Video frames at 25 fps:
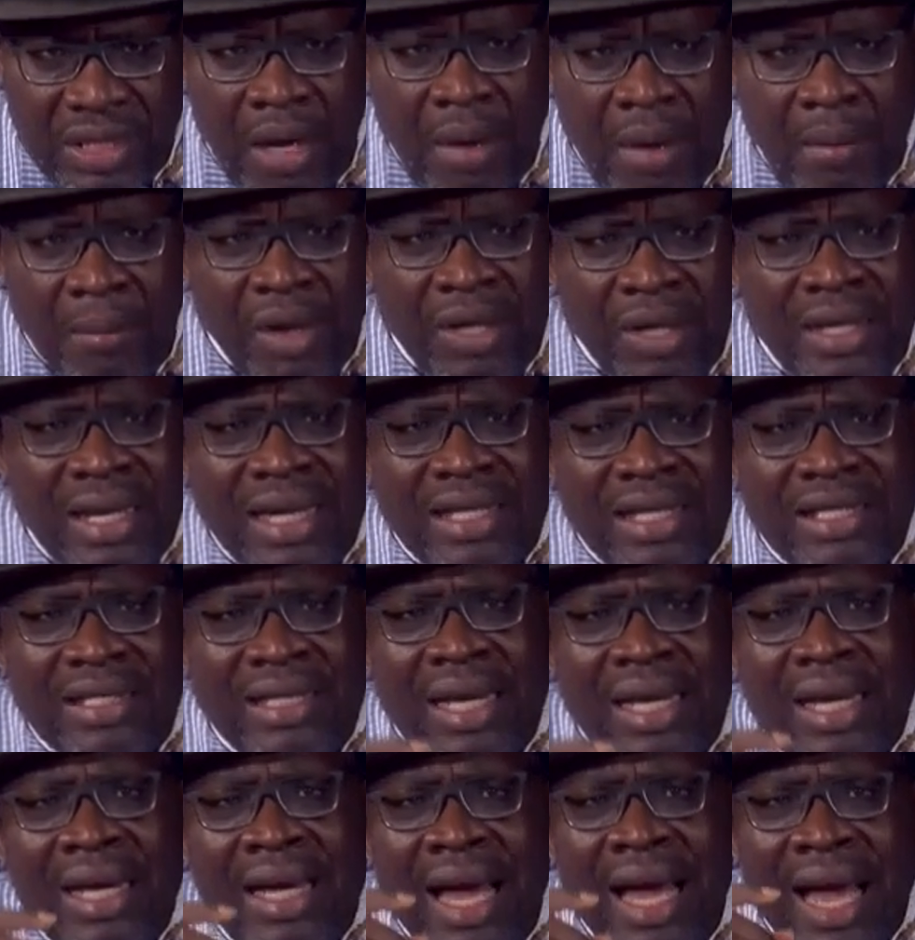But there is
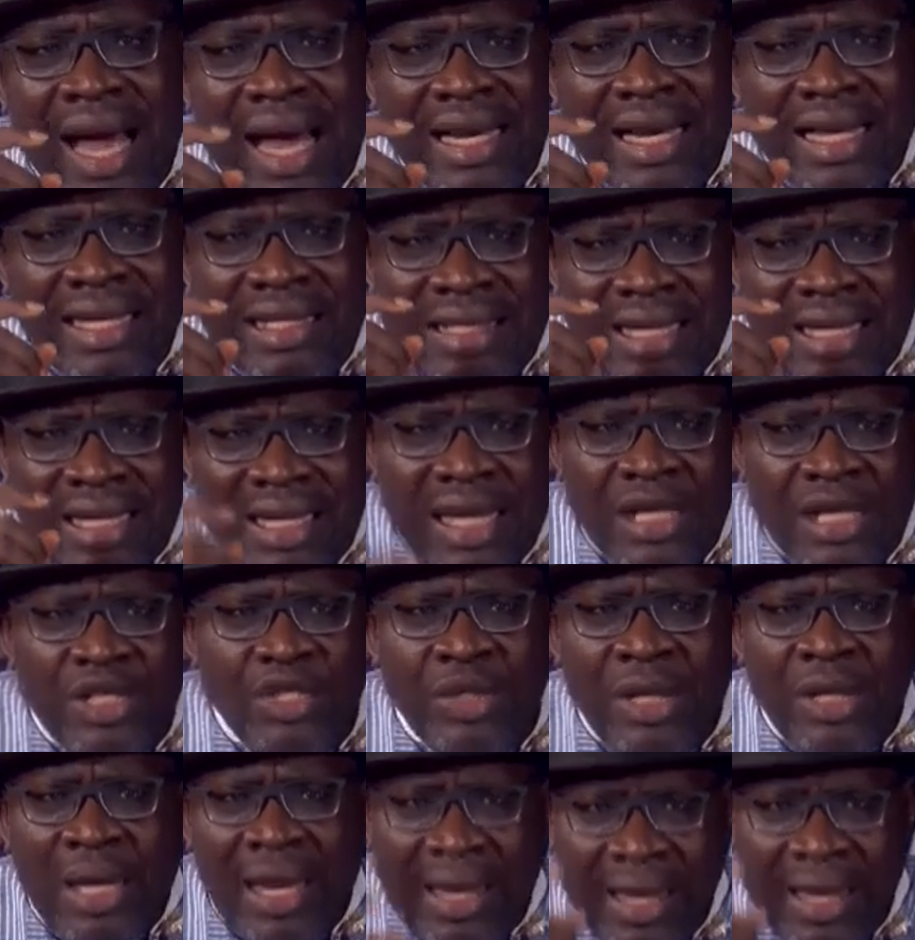an
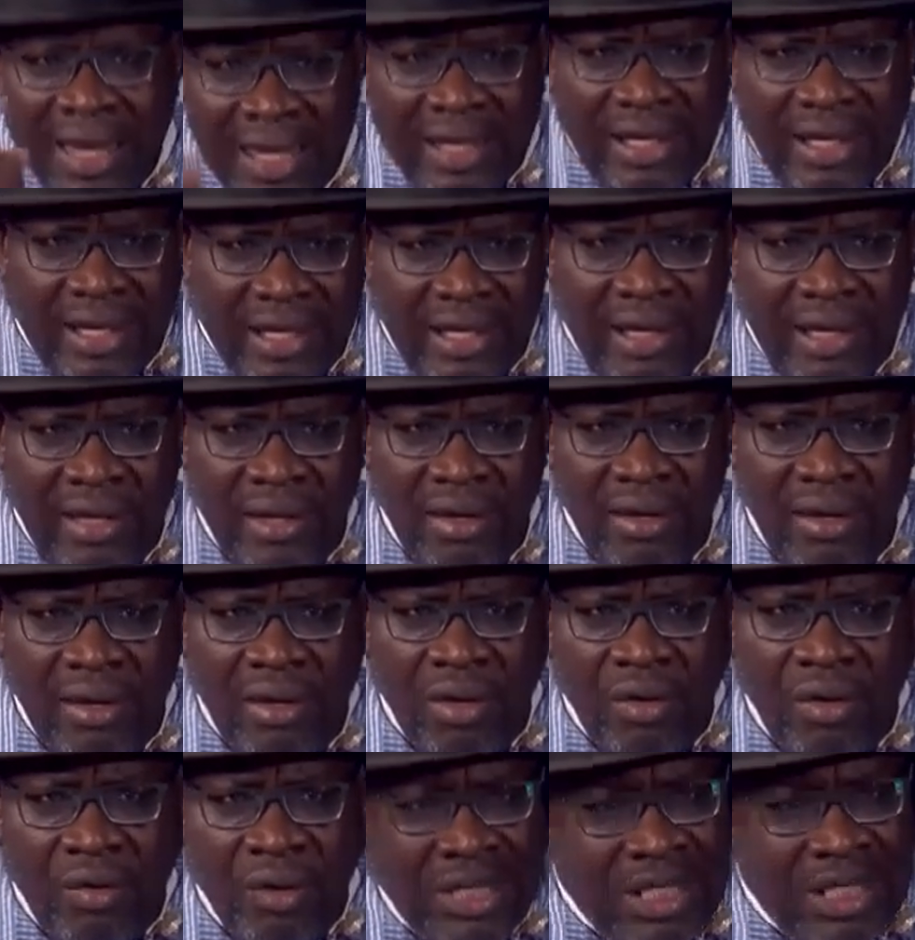international link,
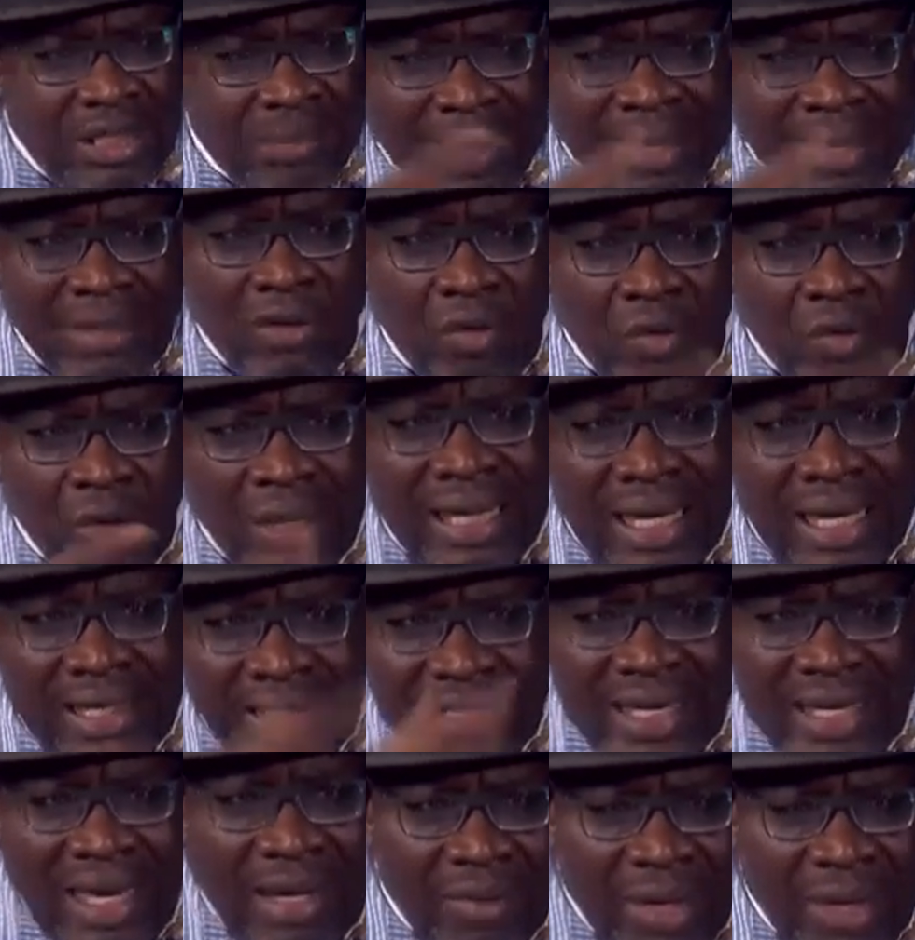which is part of what I
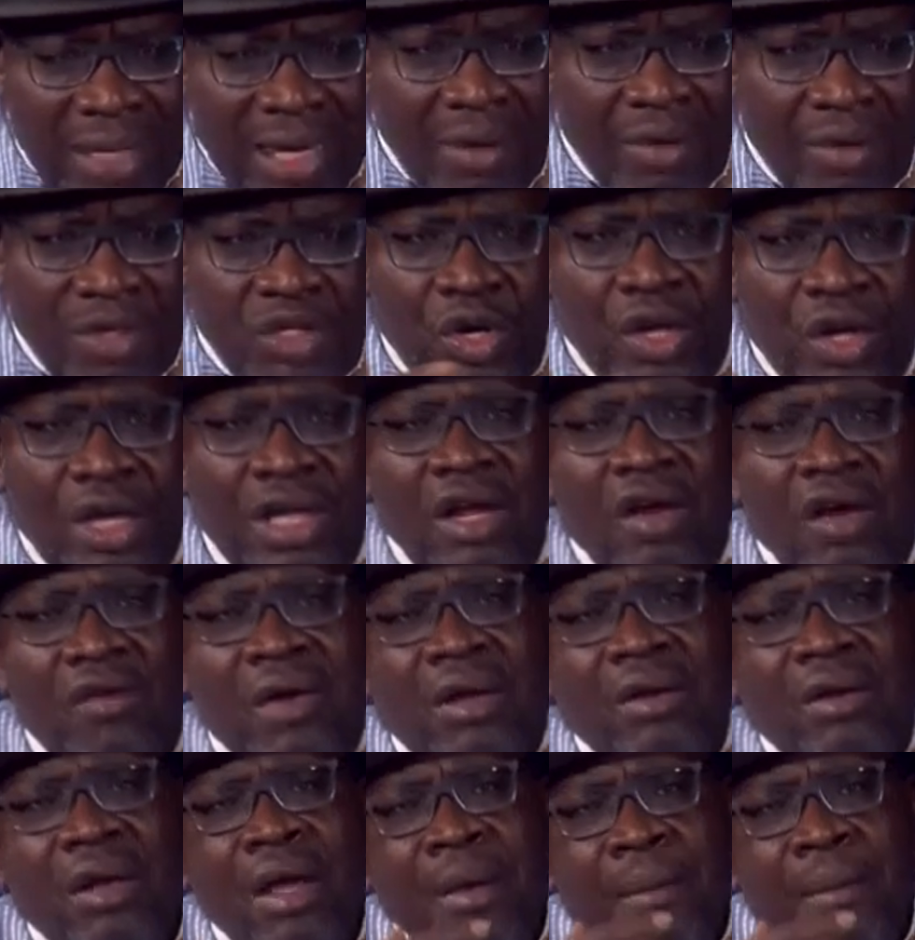said when I was talking
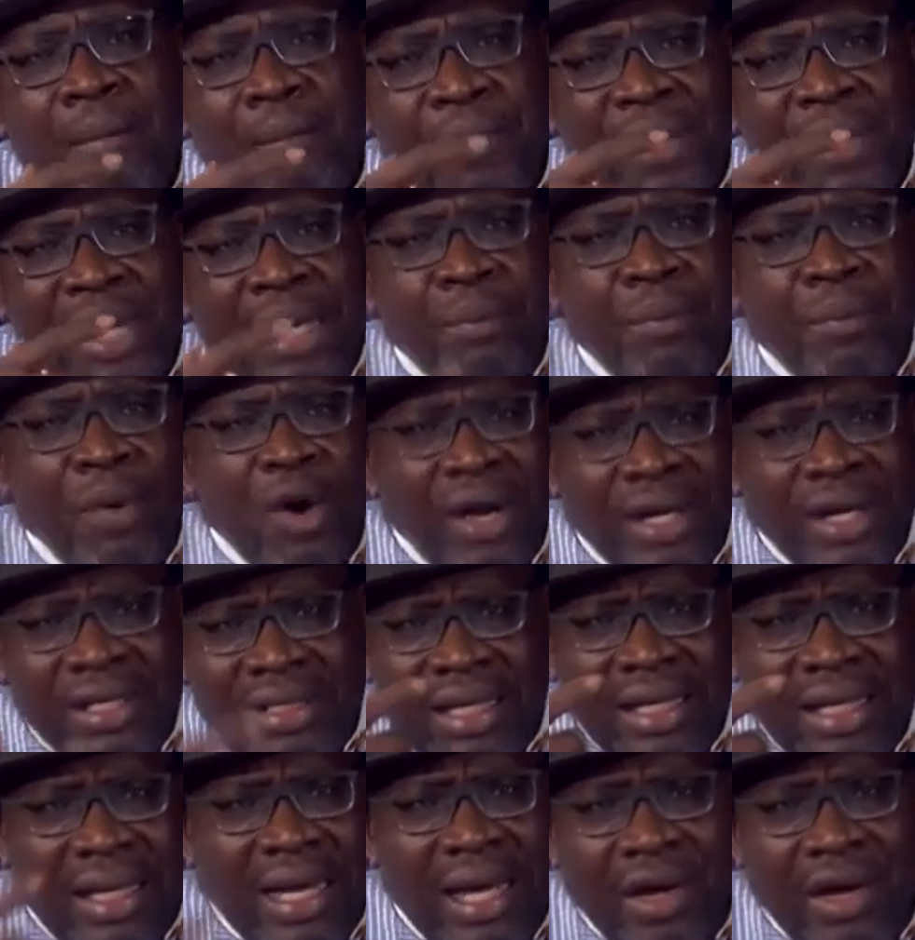about big boys
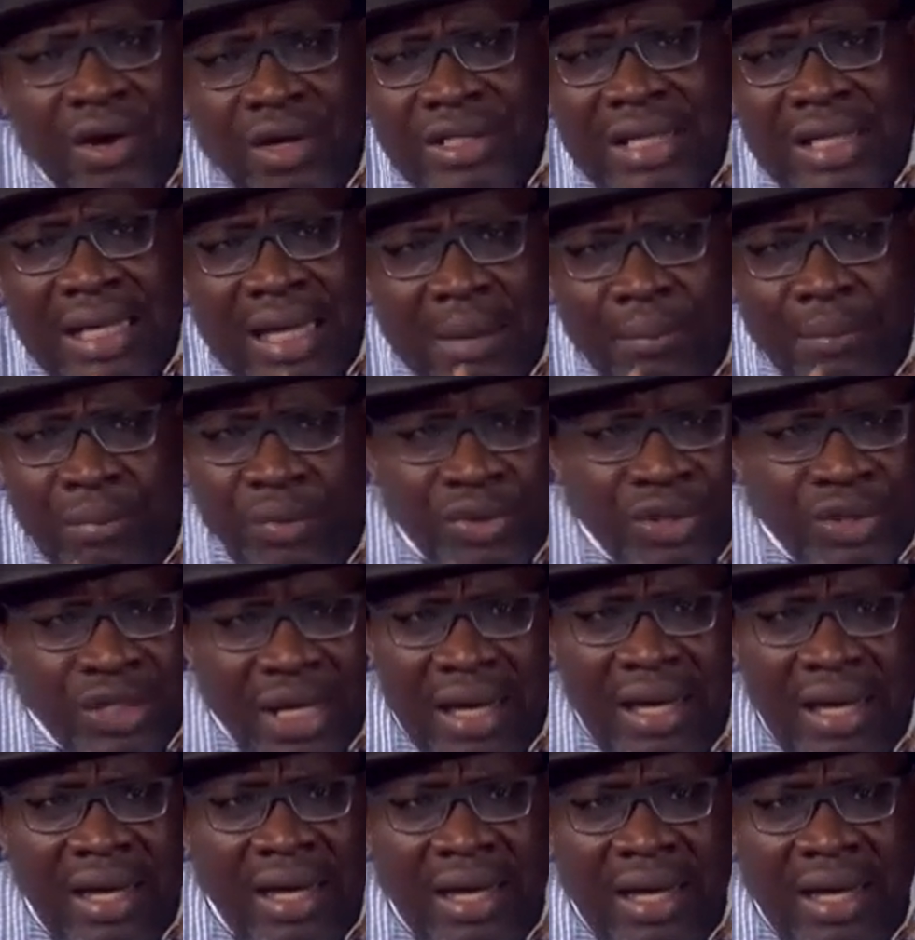in Lagos and Abuja.